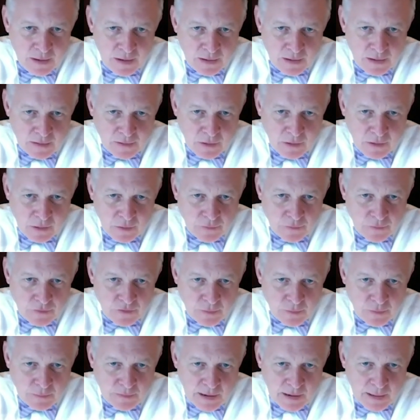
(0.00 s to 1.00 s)
You know,
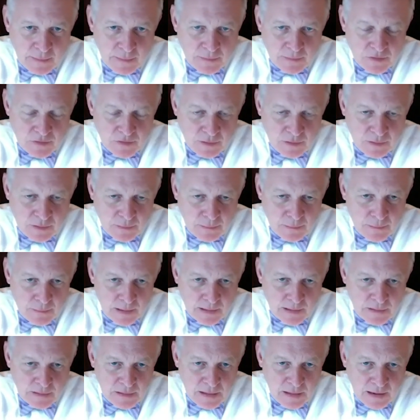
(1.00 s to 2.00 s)
sometimes a
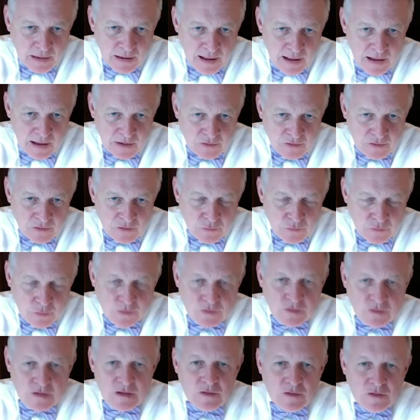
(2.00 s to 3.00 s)
medical oncologist will
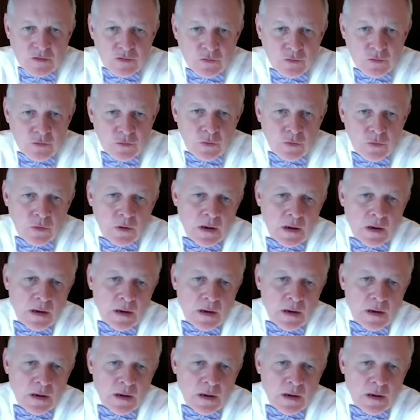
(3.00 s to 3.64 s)
see two